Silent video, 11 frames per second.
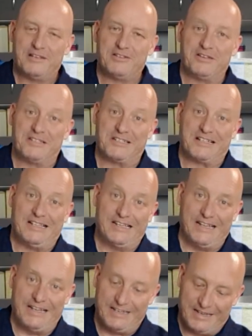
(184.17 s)
as long as it's
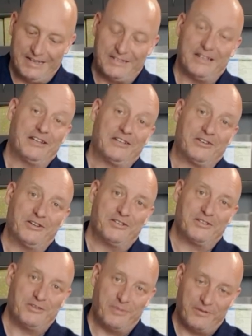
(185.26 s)
clean and
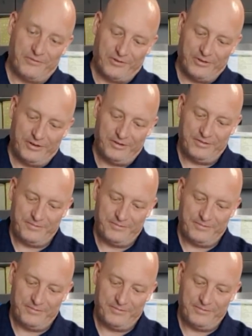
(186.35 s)
sanitised, you'll be fine.